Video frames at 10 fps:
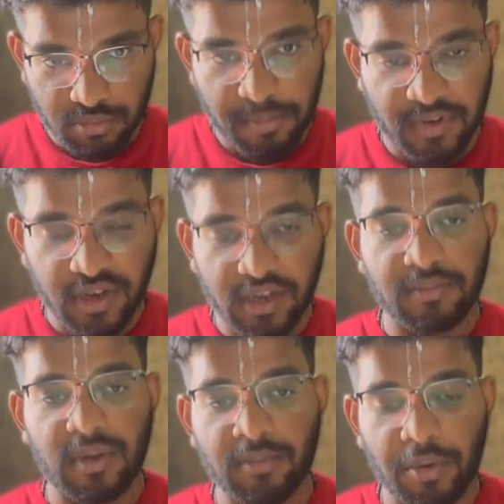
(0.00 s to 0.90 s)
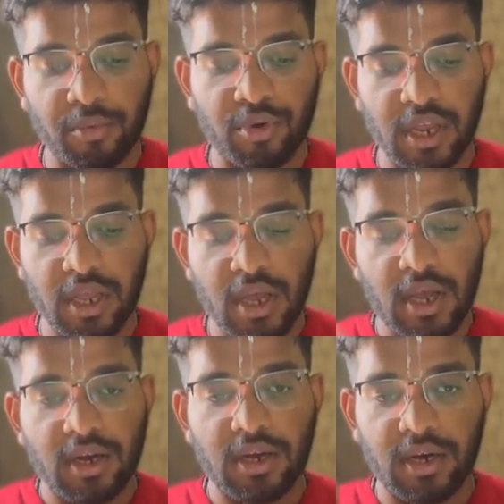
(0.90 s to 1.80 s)
be present in main memory,
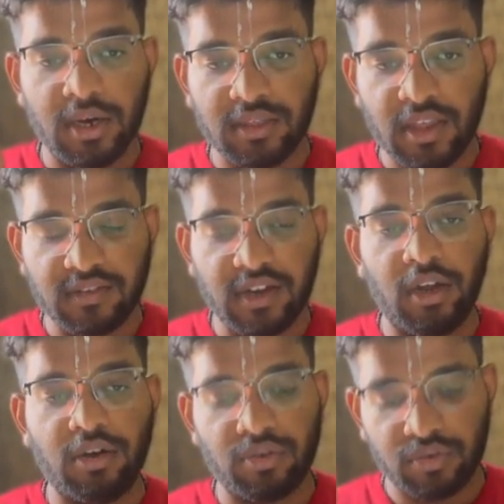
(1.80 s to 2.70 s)
the state